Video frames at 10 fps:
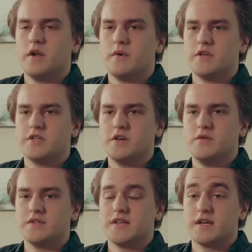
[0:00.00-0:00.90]
out of my shell
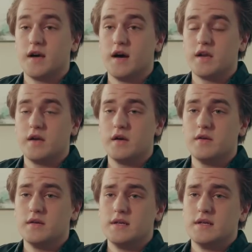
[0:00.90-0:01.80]
once I got
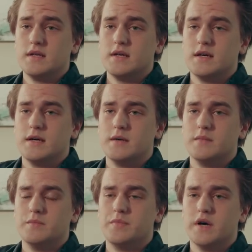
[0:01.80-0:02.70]
here.
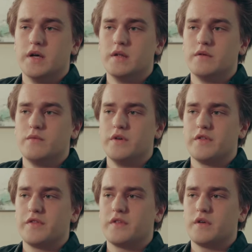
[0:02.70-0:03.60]
But
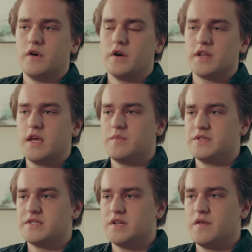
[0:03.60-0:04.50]
with
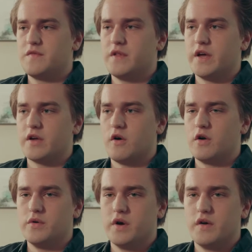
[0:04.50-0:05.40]
on-campus stuff like
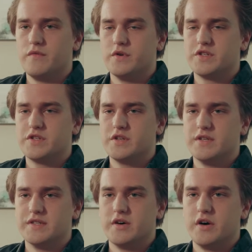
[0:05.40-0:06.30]
RUF, which
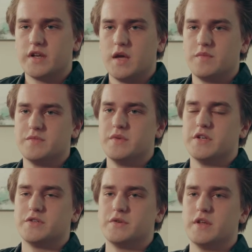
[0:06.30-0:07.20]
is the on-campus
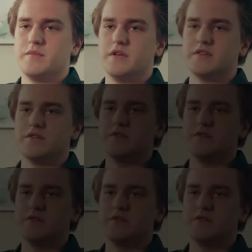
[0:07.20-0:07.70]
ministry that meets on